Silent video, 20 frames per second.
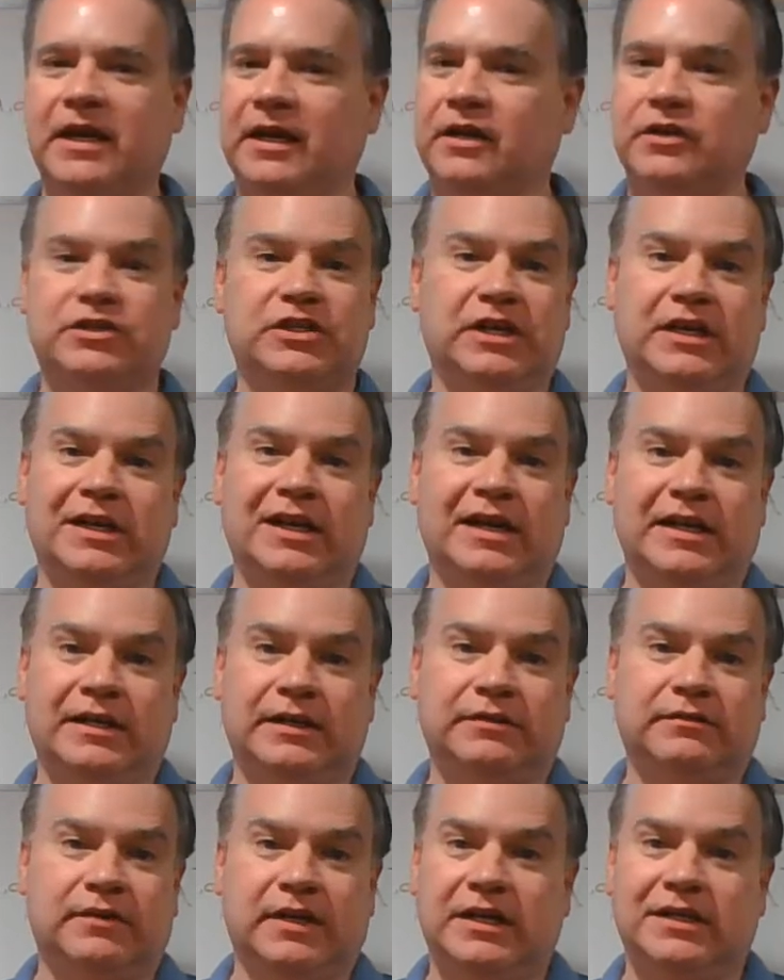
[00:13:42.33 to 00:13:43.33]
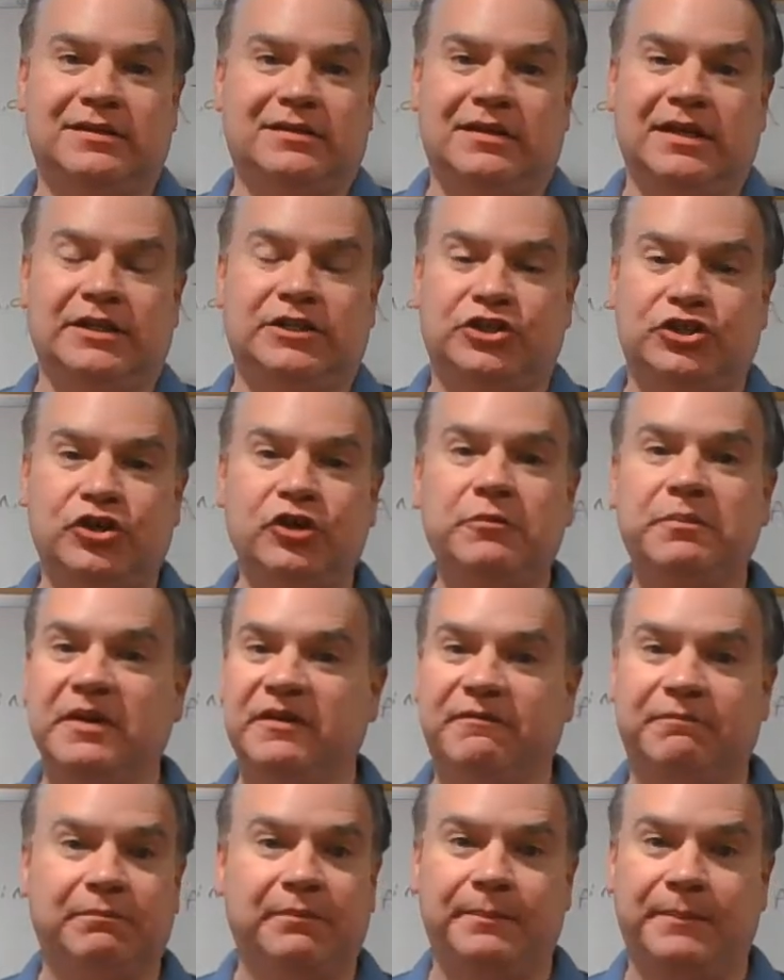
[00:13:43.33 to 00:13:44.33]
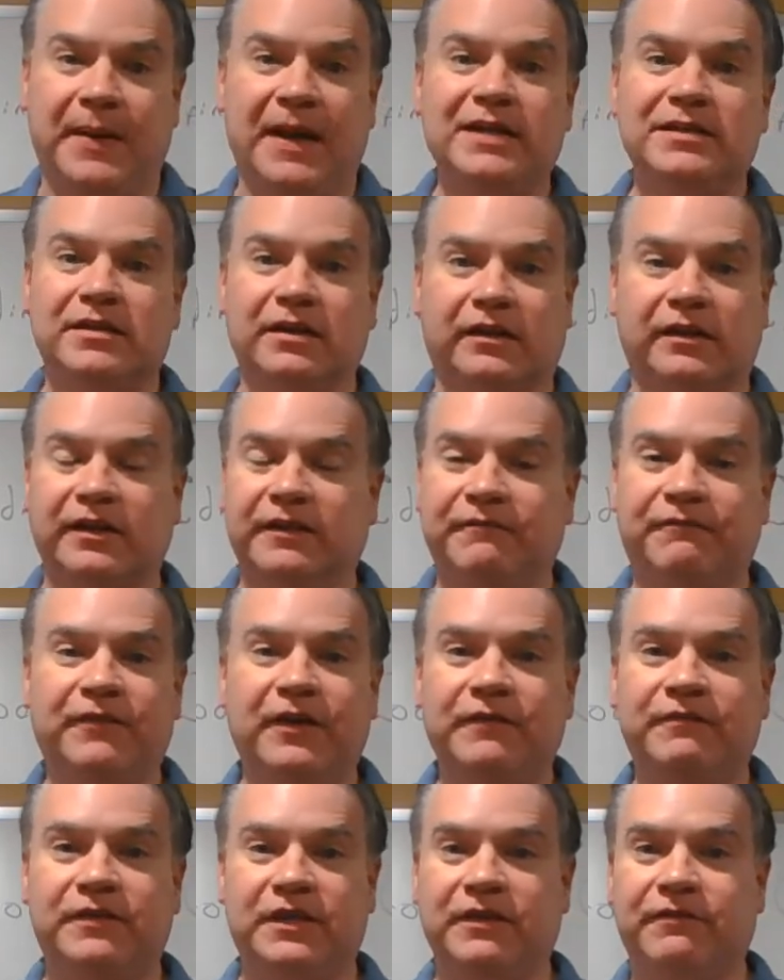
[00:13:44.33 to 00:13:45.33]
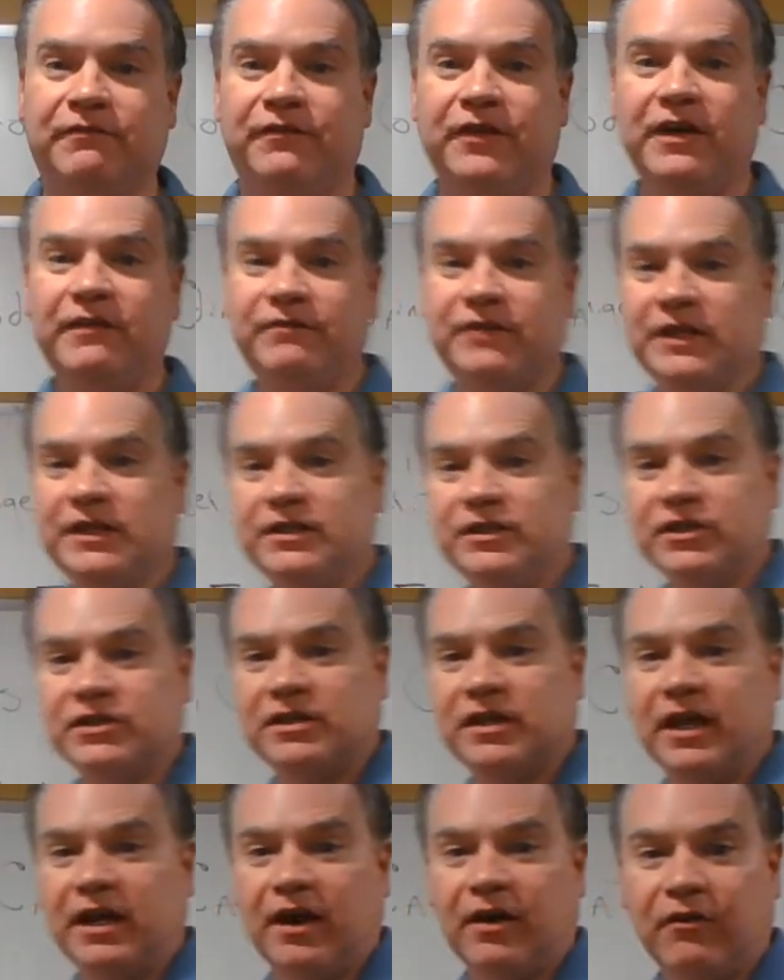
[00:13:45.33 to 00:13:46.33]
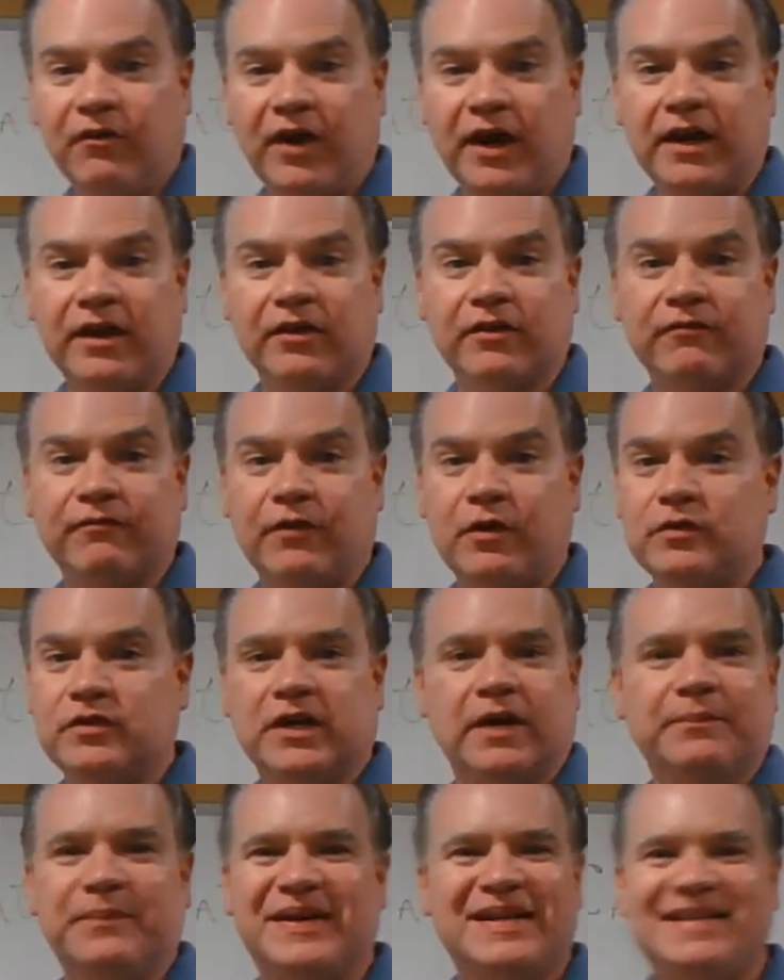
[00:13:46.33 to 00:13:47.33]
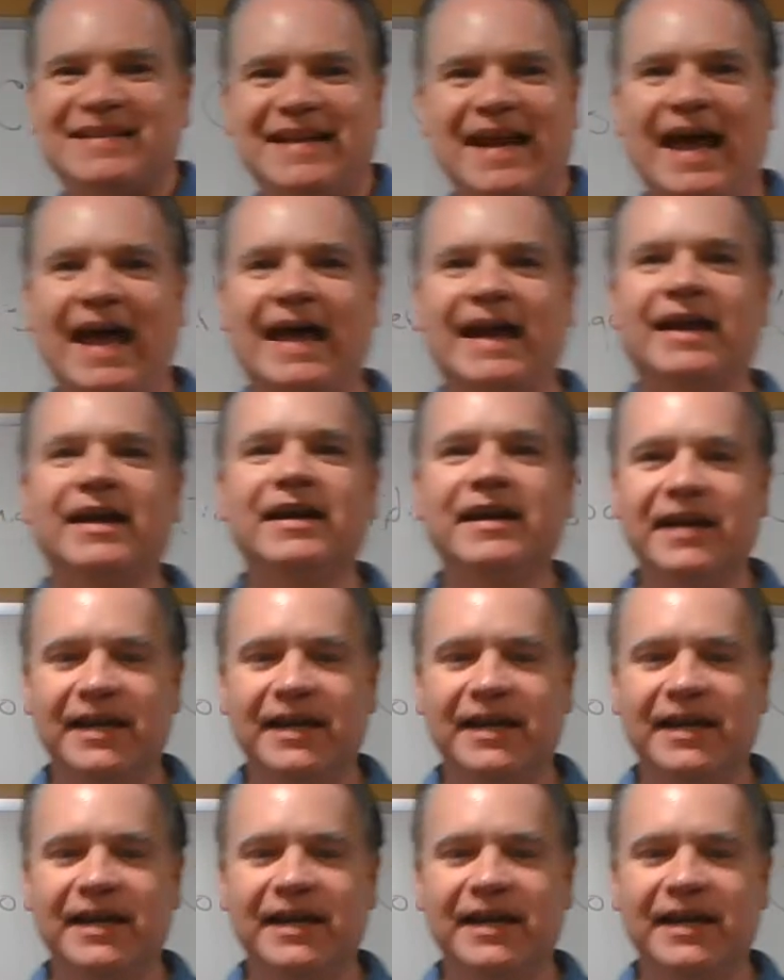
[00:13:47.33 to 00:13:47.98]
Because it should be basically 50-50, just like a regular photon, but it's not.